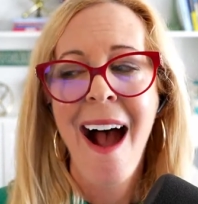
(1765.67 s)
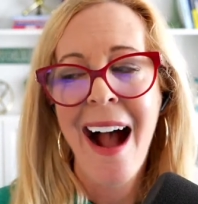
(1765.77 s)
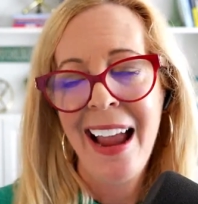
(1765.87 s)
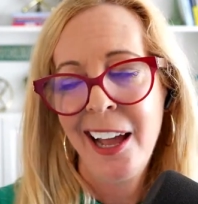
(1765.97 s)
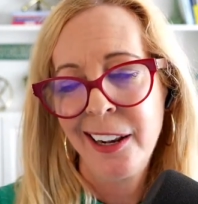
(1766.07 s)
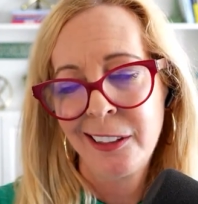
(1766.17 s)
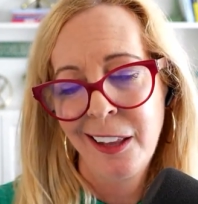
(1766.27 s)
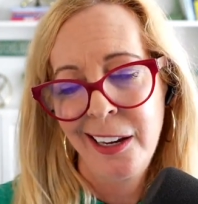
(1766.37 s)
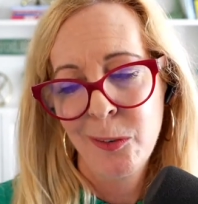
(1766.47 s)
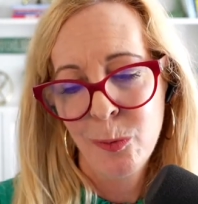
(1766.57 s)
I had a
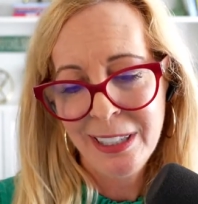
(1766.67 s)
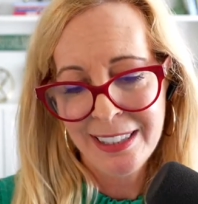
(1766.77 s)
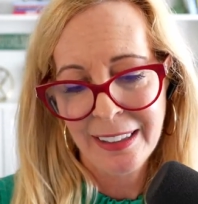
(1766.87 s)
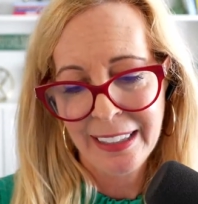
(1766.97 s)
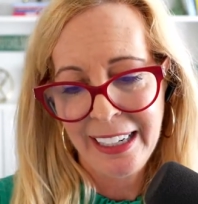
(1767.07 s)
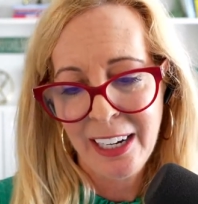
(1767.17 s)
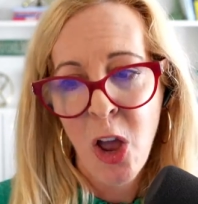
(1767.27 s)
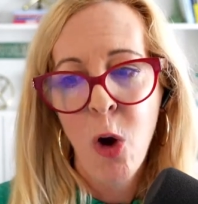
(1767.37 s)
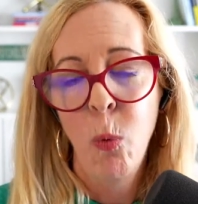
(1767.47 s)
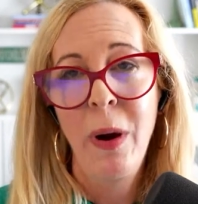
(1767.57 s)
client recently
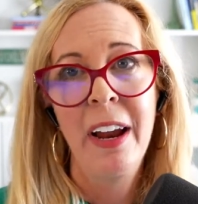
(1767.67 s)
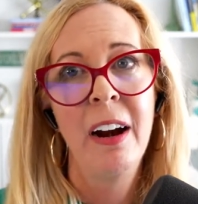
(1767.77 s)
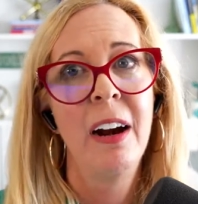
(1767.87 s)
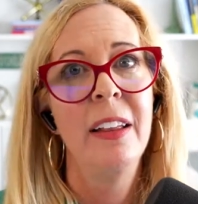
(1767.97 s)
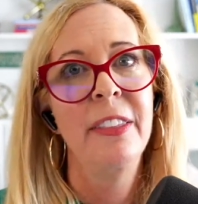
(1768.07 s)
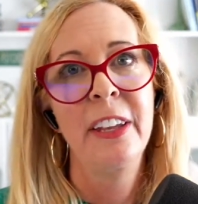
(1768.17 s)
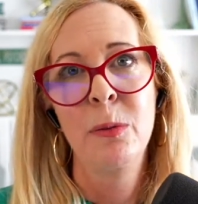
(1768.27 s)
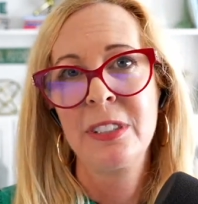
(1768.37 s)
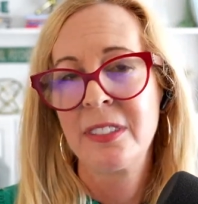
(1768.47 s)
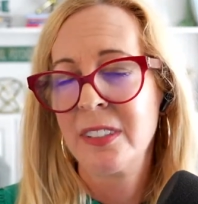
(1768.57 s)
where there
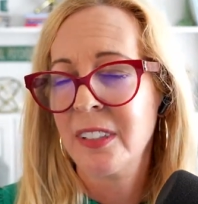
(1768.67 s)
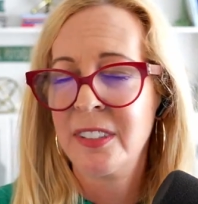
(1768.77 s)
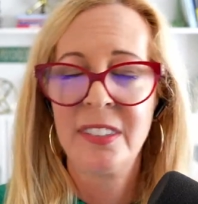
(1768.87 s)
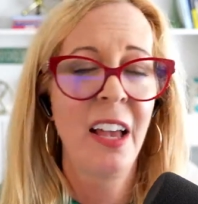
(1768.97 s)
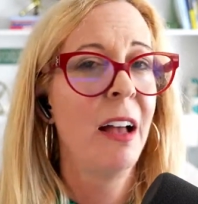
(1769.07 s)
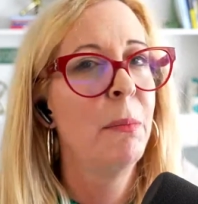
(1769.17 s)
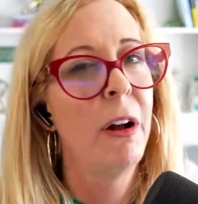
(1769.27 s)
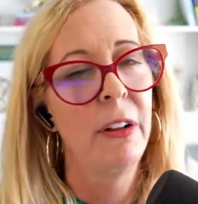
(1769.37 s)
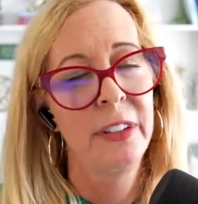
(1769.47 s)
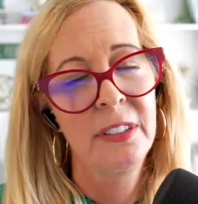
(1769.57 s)
was a sub
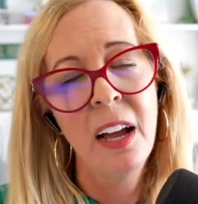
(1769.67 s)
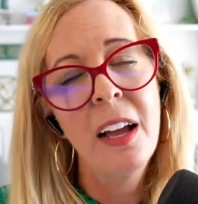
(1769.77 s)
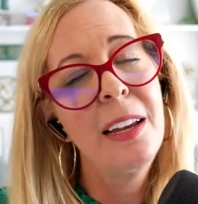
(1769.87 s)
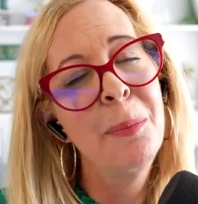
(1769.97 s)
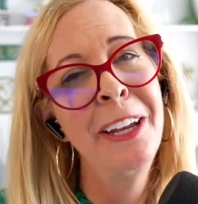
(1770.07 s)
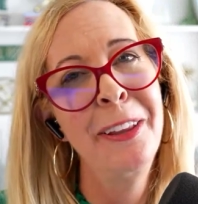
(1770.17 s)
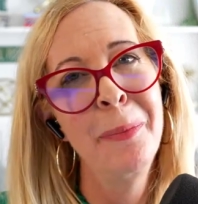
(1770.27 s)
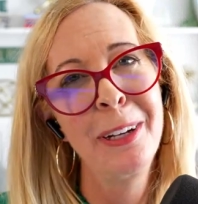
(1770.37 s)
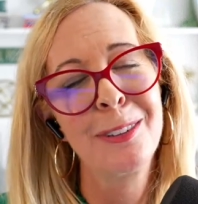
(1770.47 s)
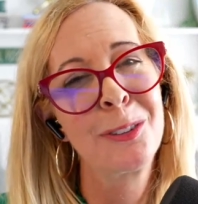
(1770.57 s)
all the time in the
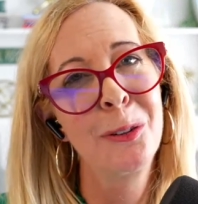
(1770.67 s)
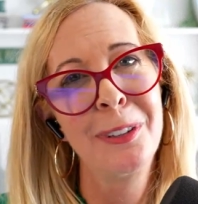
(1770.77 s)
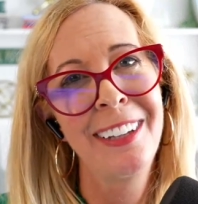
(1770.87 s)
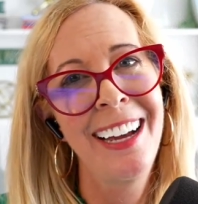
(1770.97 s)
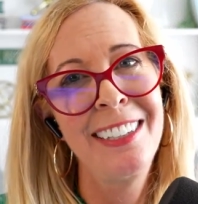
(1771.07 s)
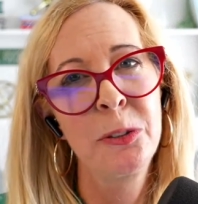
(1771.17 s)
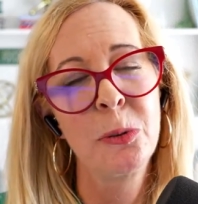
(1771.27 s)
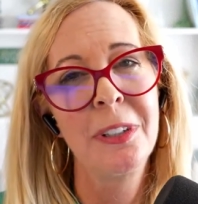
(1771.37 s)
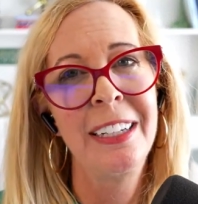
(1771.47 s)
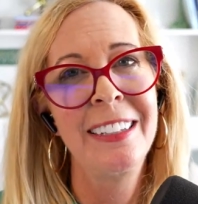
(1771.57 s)
middle school and the high
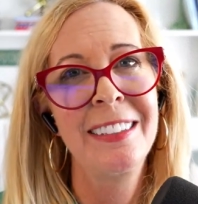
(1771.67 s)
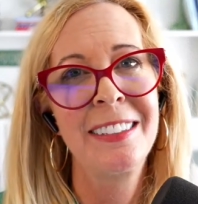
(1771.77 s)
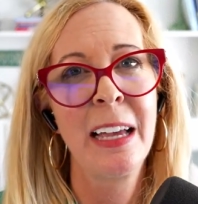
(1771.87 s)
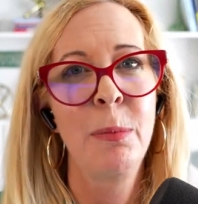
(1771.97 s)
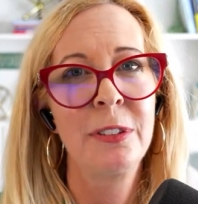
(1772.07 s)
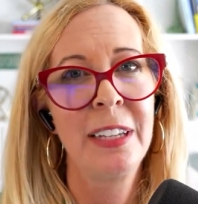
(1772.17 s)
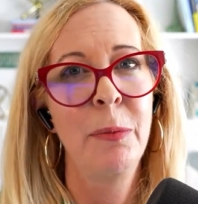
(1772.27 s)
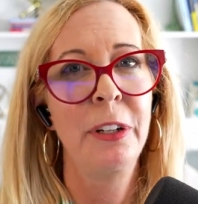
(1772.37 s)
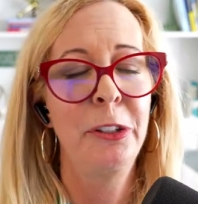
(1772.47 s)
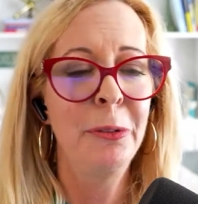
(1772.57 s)
school, and then the sub would say,
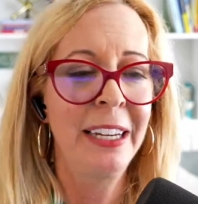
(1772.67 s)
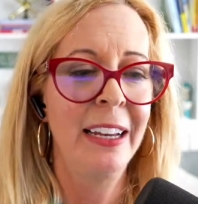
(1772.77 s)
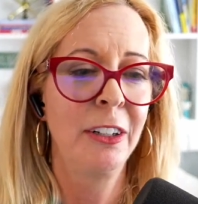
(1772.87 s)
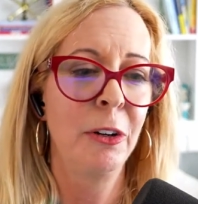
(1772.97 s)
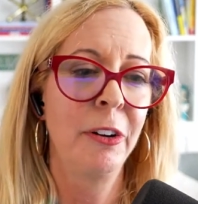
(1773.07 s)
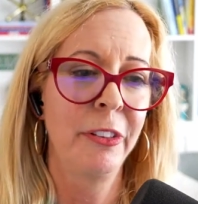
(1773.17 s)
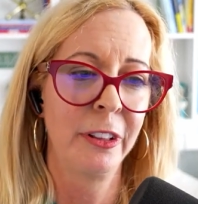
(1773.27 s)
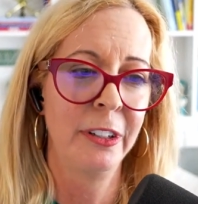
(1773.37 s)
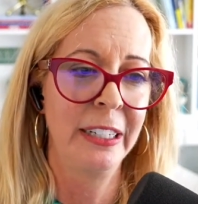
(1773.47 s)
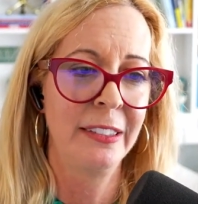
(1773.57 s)
well, you can't go to the
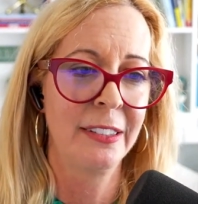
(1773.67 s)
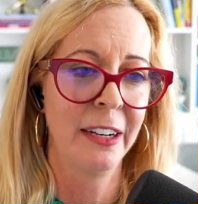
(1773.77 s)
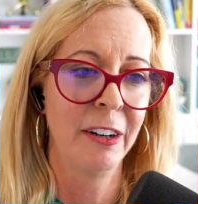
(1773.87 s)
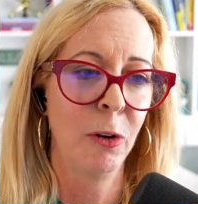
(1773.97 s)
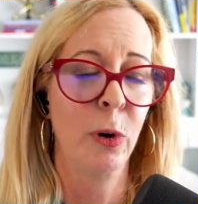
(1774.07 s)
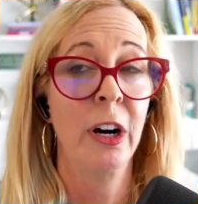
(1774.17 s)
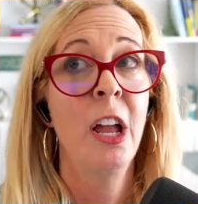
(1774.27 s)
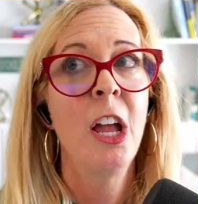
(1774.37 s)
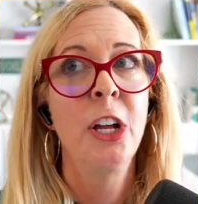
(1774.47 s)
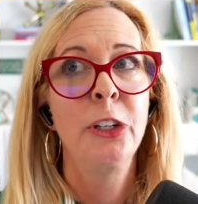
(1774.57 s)
learning center, or
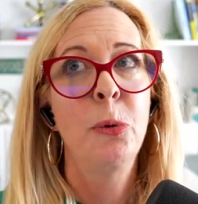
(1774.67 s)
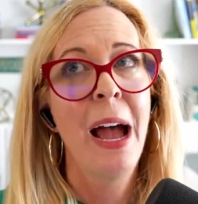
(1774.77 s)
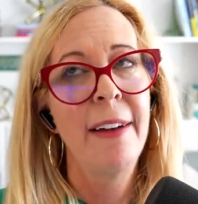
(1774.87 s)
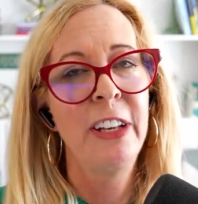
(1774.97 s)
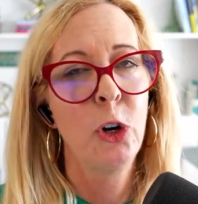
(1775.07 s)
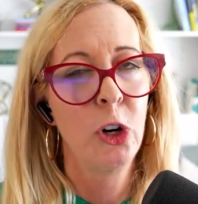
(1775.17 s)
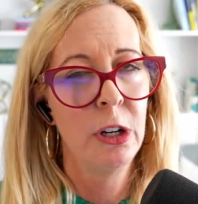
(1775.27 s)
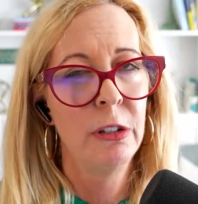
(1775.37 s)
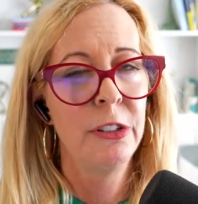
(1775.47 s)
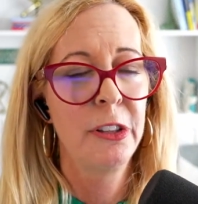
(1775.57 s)
you haven't
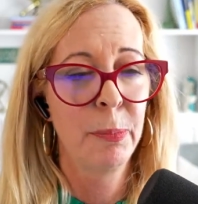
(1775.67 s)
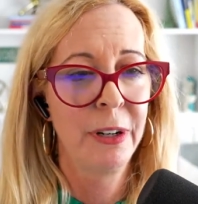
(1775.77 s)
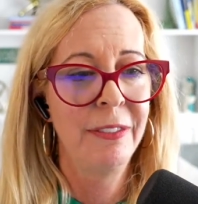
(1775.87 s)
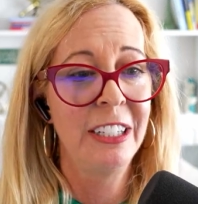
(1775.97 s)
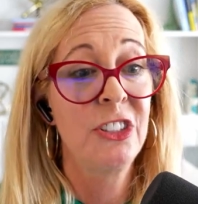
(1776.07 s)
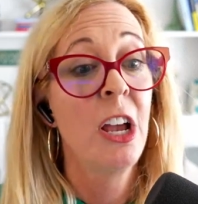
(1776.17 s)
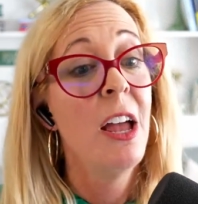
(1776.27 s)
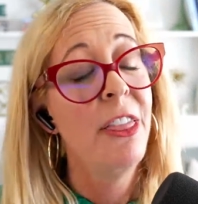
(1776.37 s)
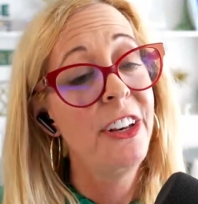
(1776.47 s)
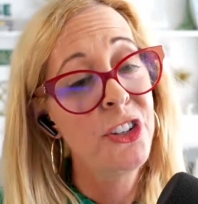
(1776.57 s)
earned the privilege.
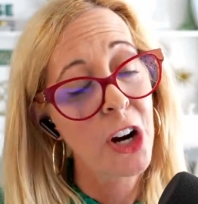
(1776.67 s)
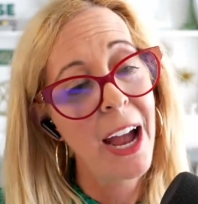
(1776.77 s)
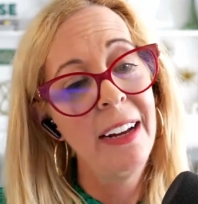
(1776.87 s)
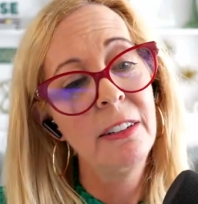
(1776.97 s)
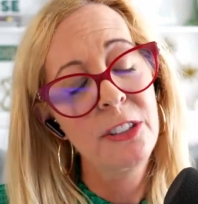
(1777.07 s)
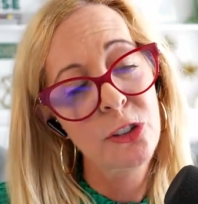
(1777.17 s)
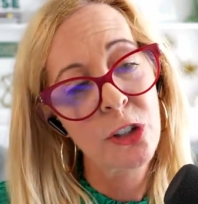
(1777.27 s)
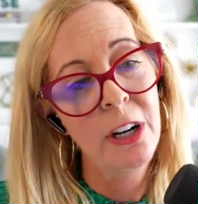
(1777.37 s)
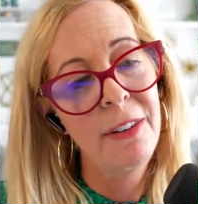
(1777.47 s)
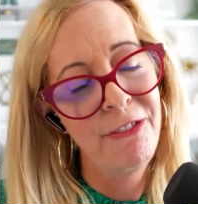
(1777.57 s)
The child
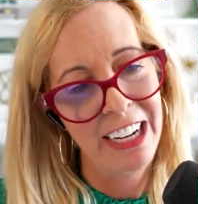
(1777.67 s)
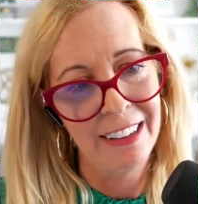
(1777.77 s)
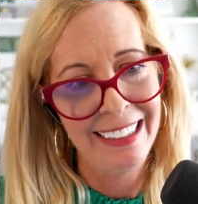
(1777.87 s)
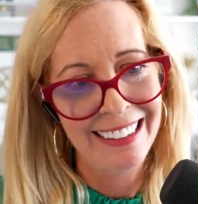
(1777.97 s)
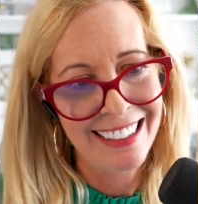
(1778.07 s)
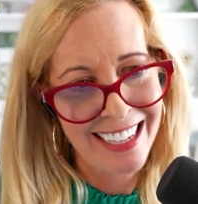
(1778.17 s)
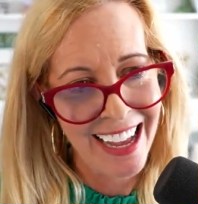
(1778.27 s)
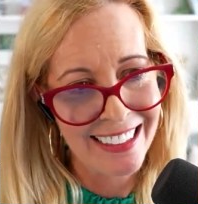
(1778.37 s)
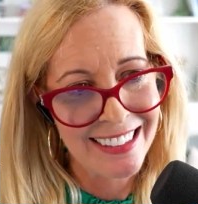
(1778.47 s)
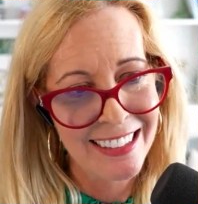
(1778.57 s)
started failing the
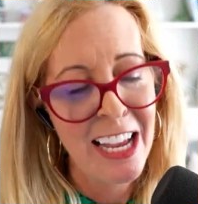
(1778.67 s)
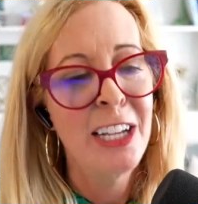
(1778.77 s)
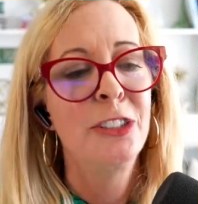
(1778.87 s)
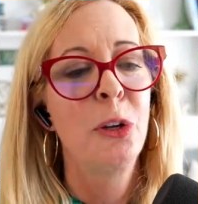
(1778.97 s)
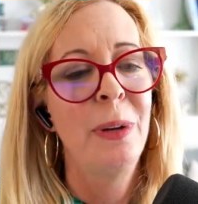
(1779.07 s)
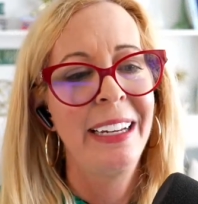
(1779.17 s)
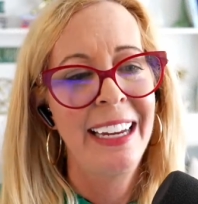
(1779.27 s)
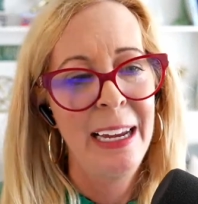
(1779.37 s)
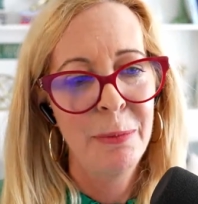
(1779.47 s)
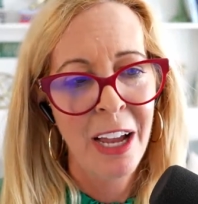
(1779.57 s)
tests. So when it
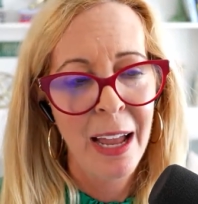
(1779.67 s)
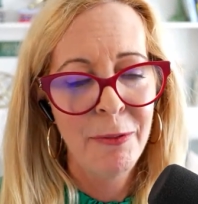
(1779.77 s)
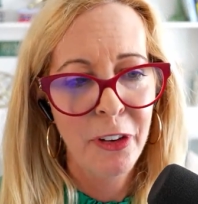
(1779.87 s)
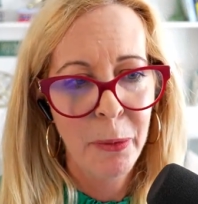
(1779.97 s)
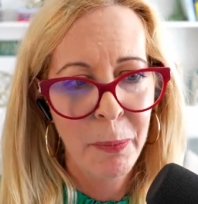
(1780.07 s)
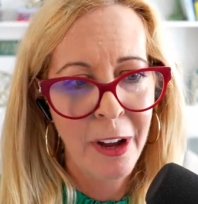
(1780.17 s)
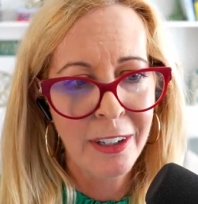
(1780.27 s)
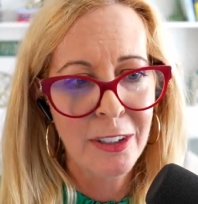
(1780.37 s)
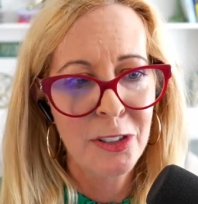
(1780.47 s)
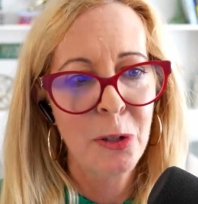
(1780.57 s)
came time for the
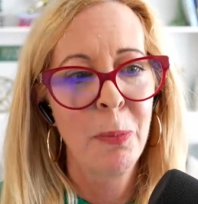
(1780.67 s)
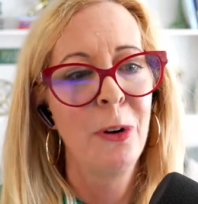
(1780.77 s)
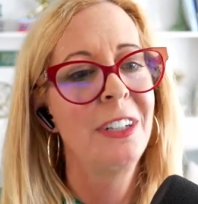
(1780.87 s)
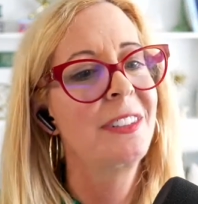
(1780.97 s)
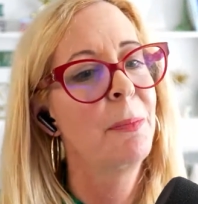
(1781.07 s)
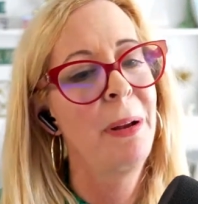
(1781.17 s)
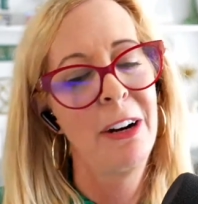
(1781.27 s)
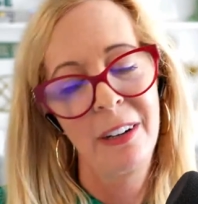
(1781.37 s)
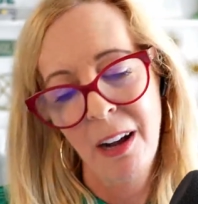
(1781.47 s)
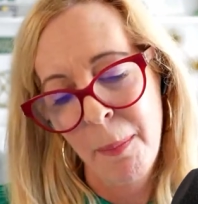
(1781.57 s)
progress reports, the
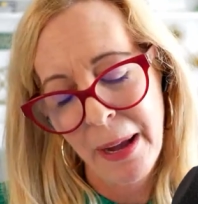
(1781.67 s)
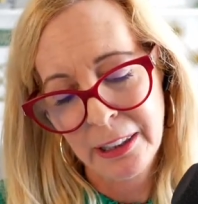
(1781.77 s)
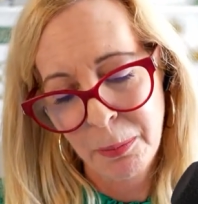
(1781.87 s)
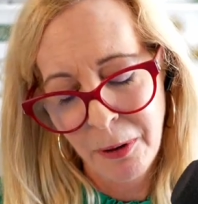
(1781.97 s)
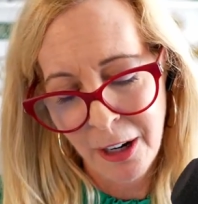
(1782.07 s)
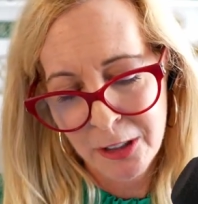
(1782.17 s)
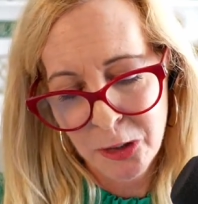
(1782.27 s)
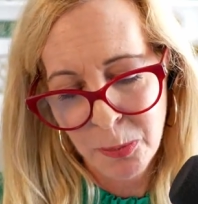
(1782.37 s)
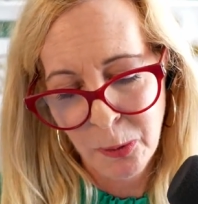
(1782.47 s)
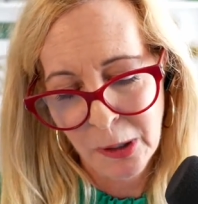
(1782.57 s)
parent got back the
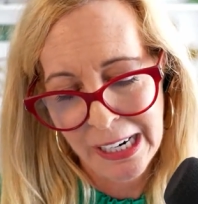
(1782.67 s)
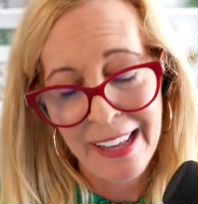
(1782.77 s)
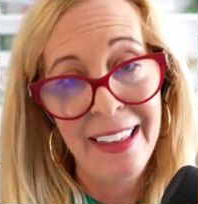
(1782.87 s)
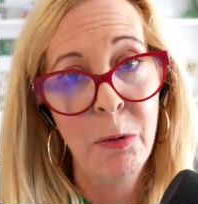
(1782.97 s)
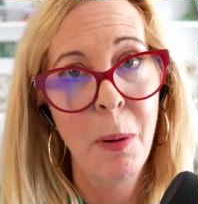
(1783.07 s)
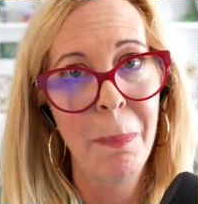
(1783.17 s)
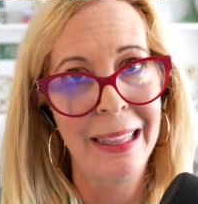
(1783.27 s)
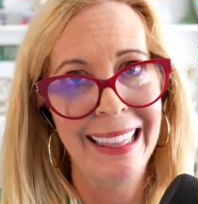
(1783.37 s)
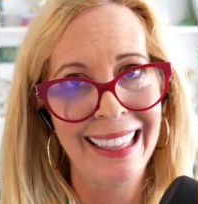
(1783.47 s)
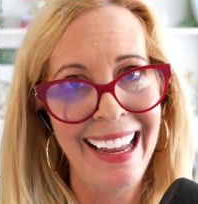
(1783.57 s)
progress report and they were
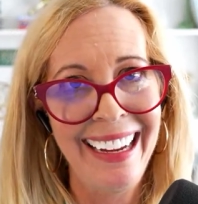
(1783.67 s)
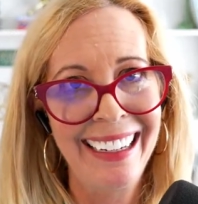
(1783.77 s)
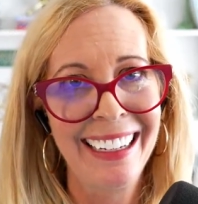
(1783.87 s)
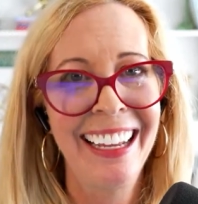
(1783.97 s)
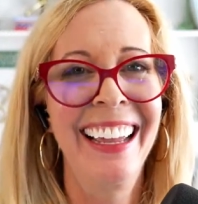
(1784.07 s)
blank.